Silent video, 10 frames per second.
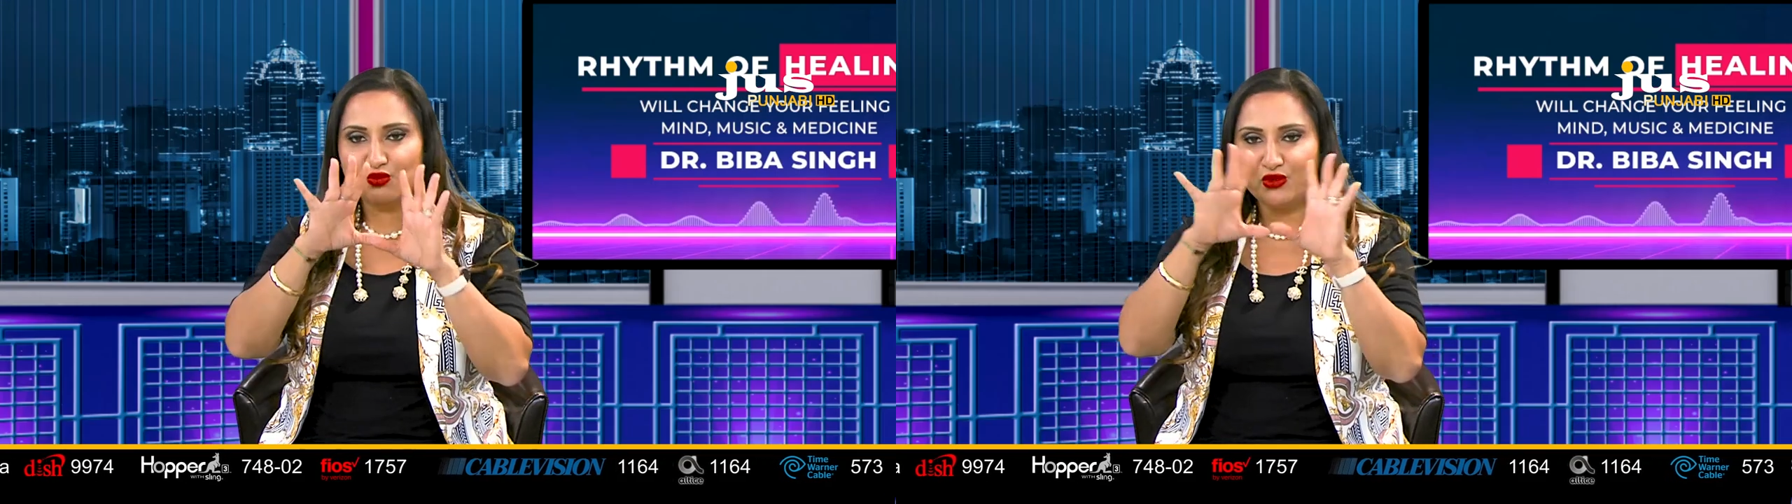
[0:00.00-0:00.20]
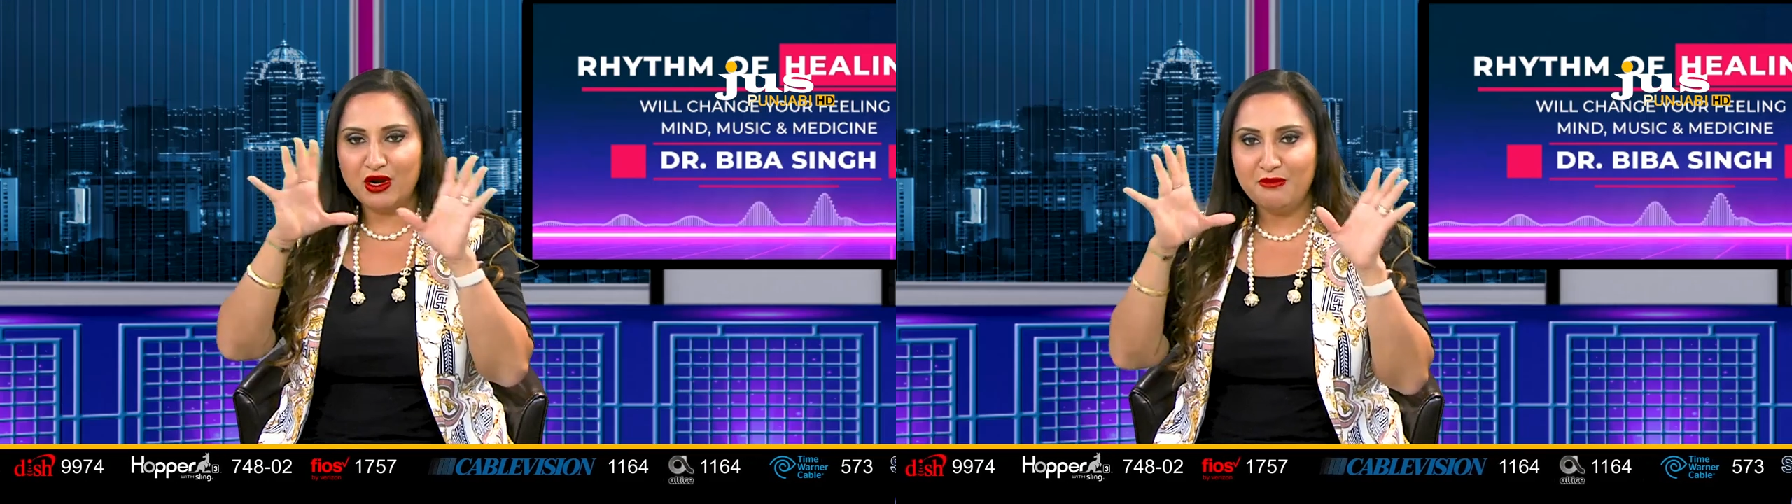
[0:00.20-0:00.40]

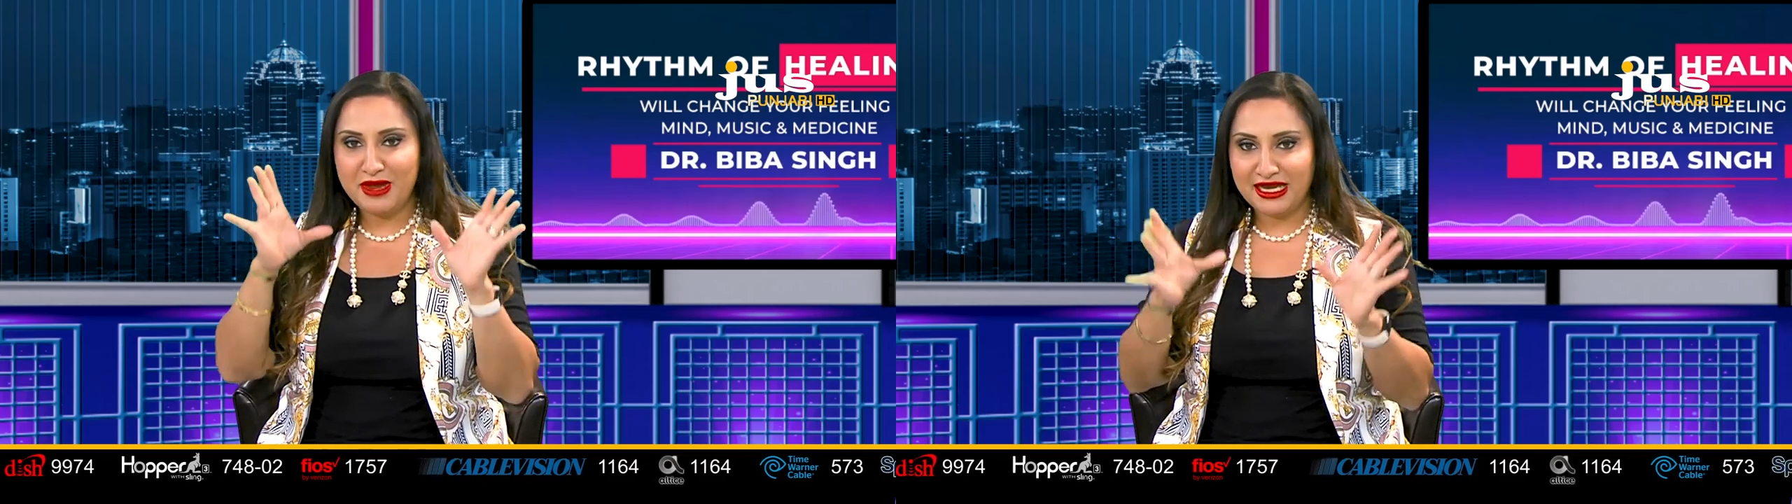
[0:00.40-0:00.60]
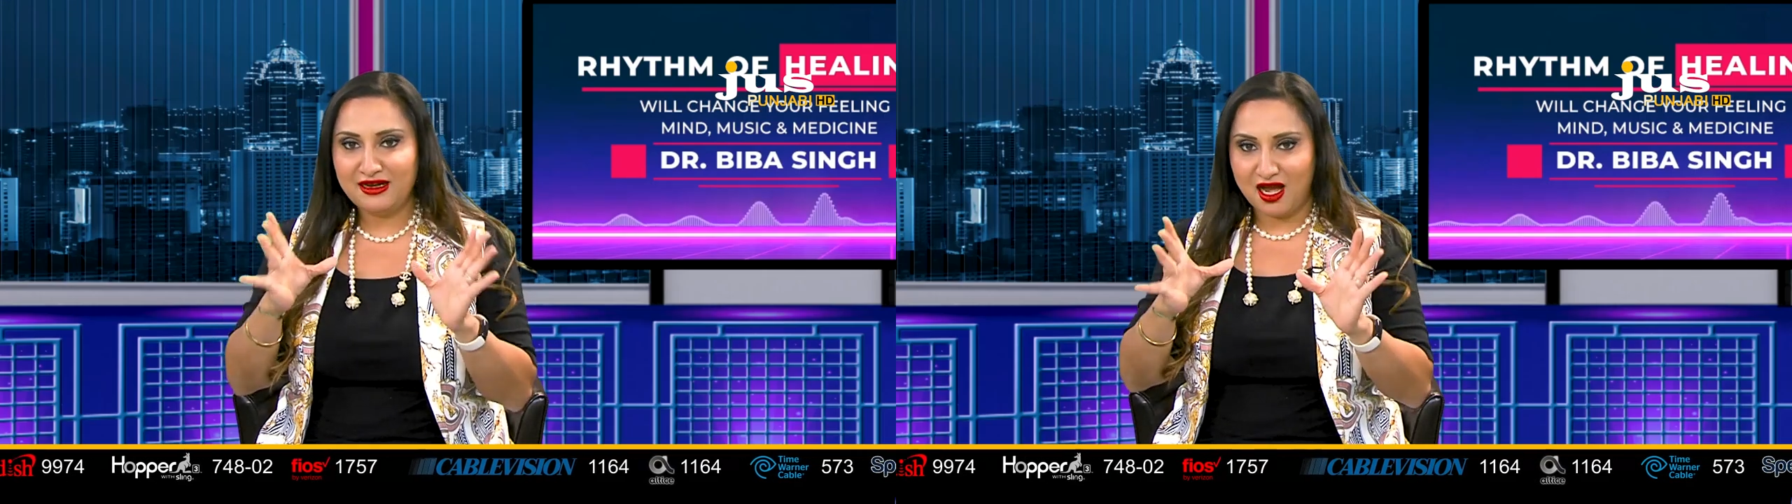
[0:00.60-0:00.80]
we're
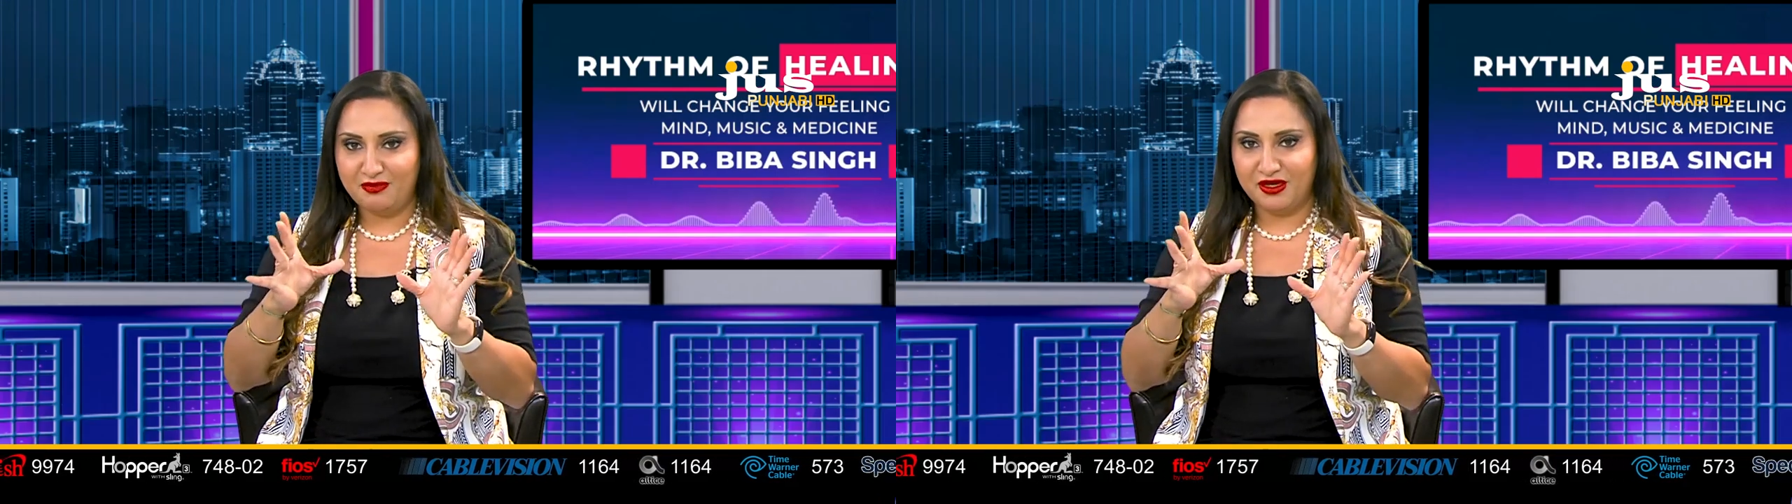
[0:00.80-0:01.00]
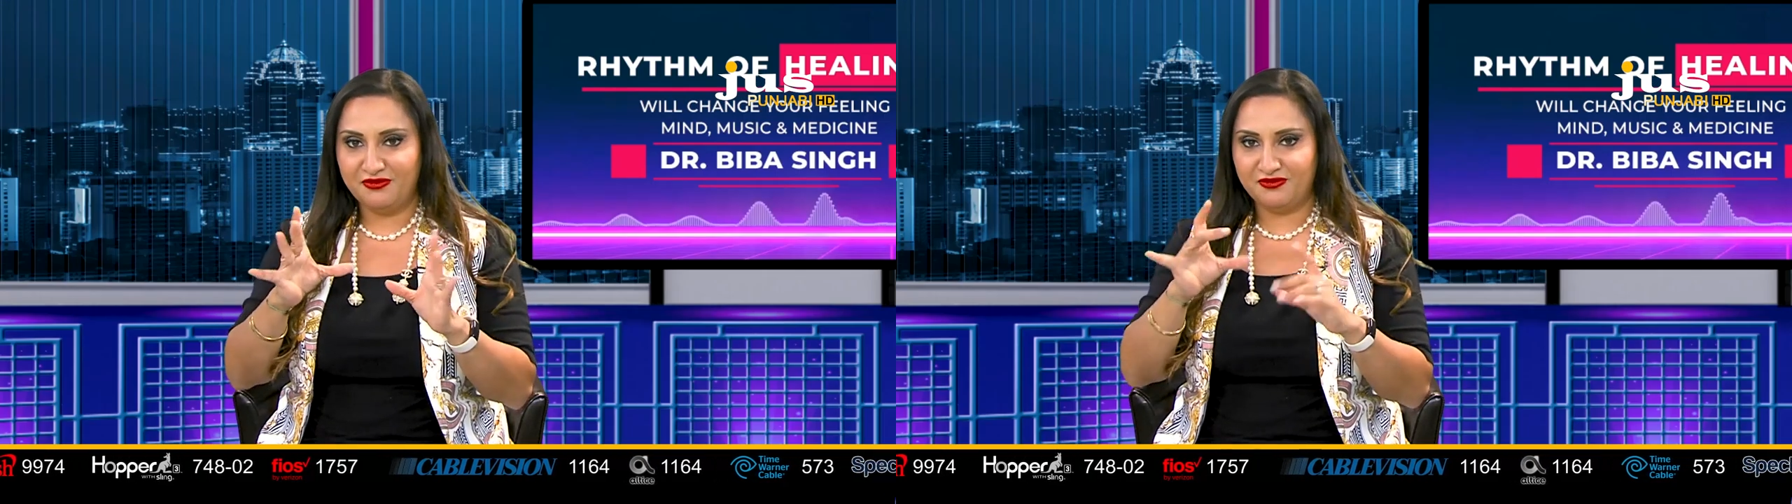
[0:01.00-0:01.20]
made
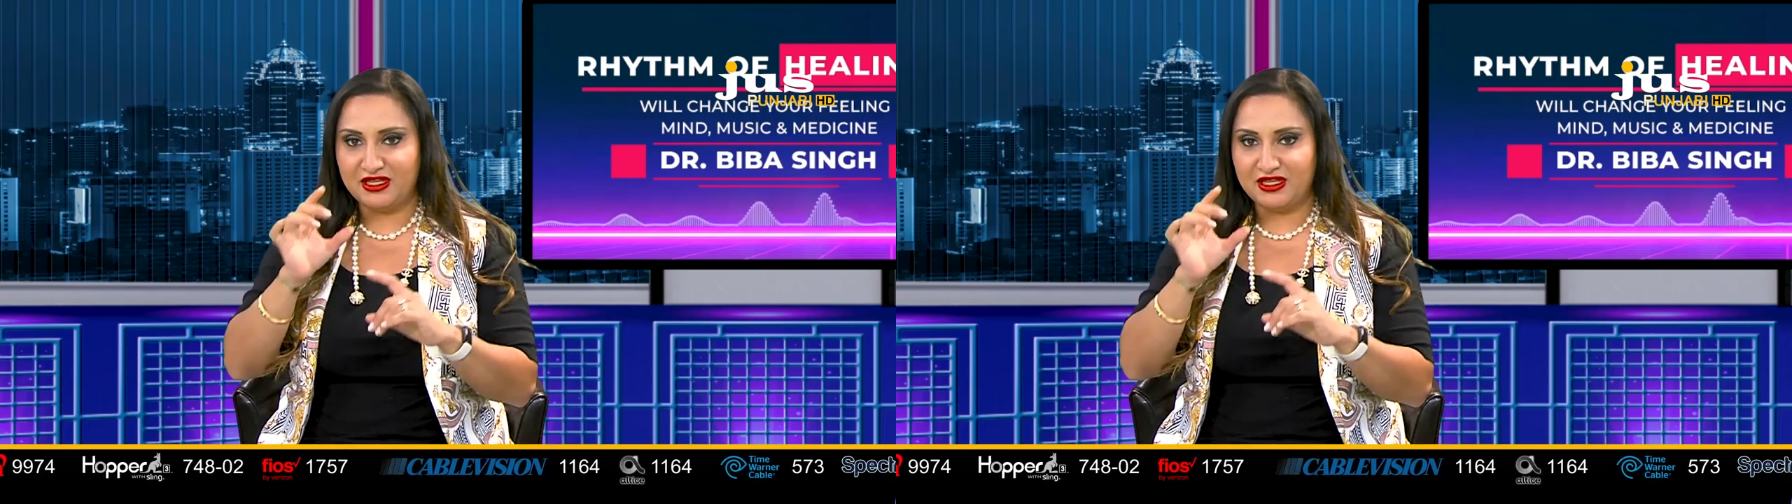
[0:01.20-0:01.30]
up of